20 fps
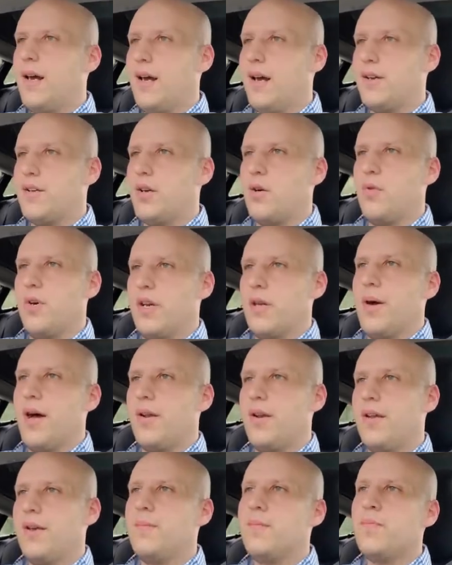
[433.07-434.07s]
don't worry
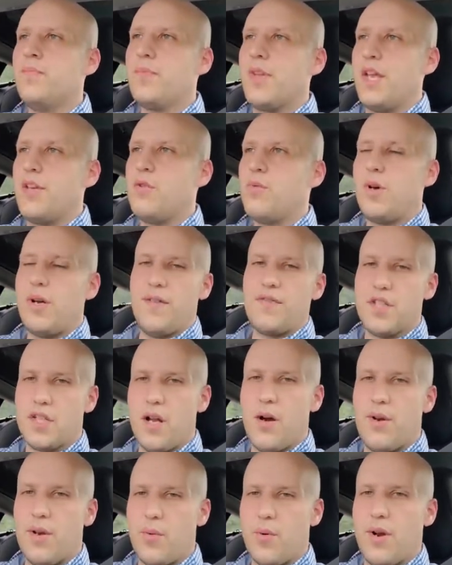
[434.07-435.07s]
about it, and you won't have to
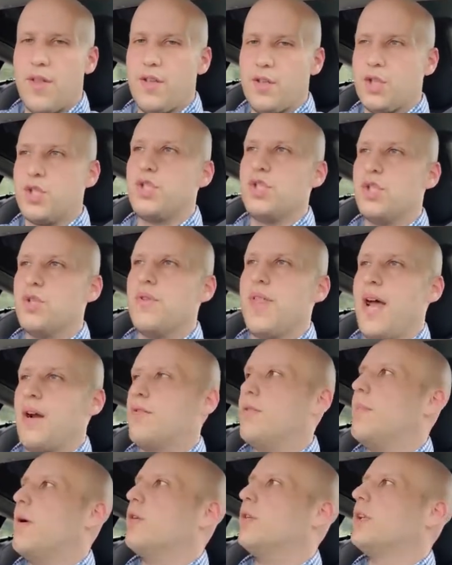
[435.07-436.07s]
go anywhere. They'll just do that
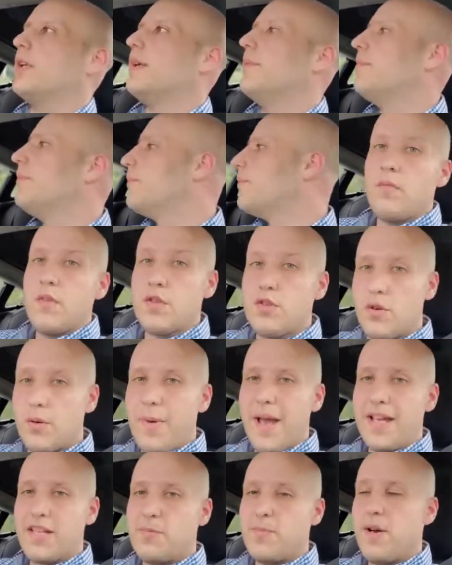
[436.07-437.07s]
remotely. So in
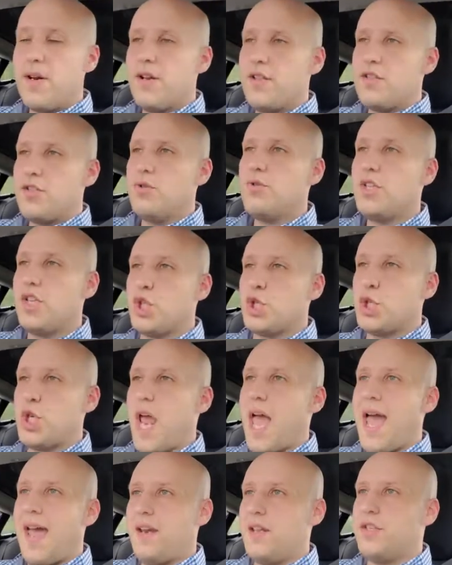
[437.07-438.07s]
my experience, using
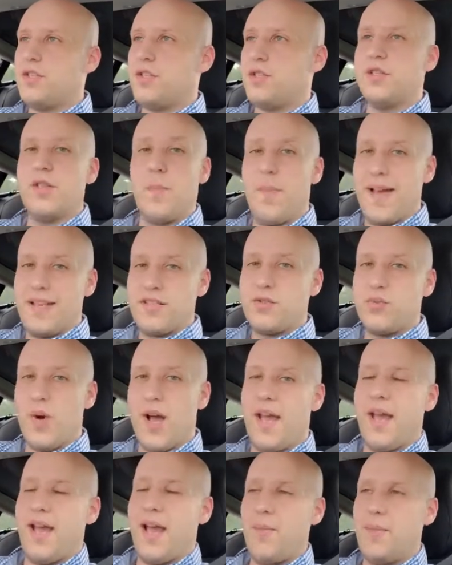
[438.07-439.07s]
chat is the best
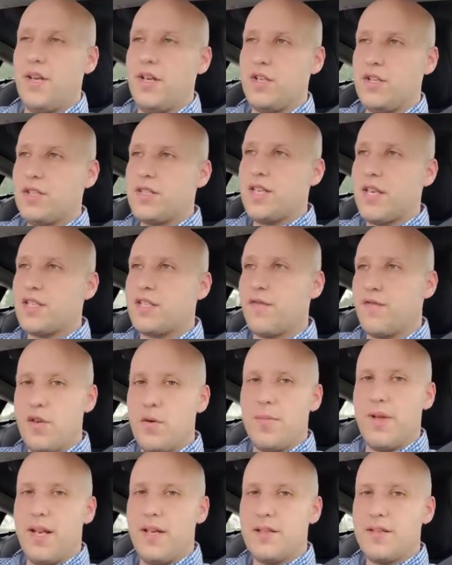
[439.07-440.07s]
way. I mean, it just takes a
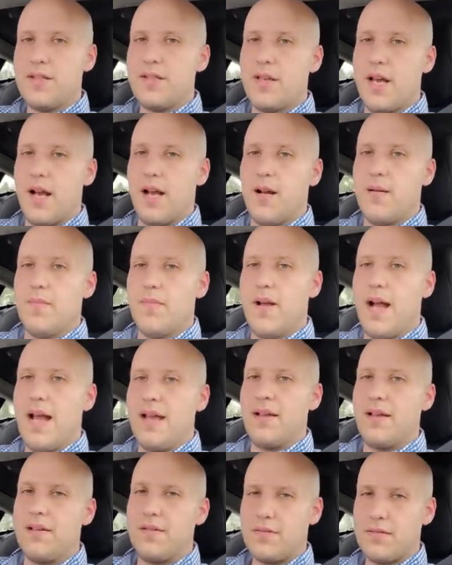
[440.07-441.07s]
few minutes.
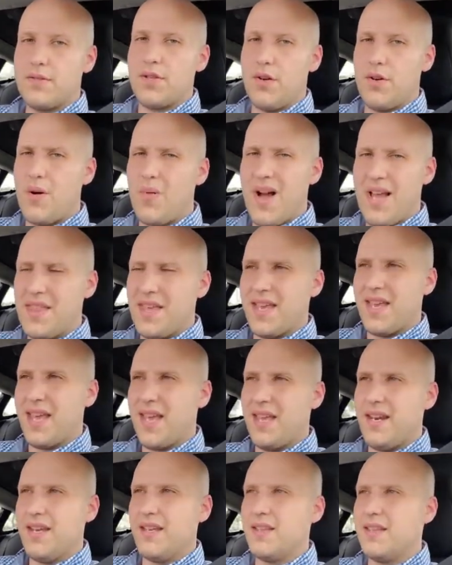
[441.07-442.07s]
I don't know why they
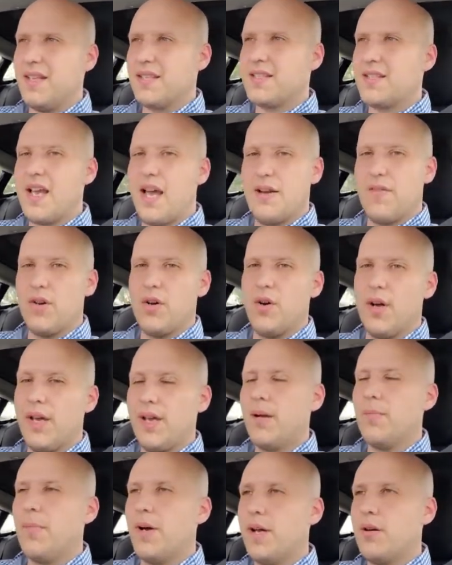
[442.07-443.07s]
hid it. That's kind of
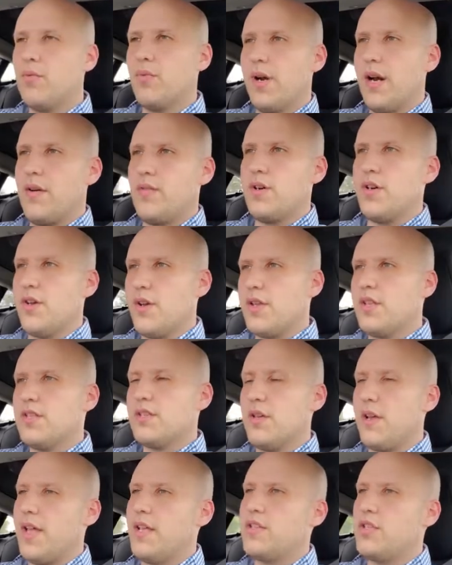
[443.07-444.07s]
annoying, but whatever, you can
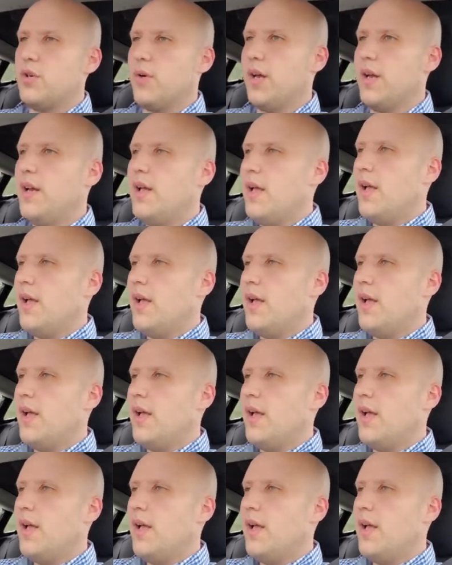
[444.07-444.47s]
still get to it.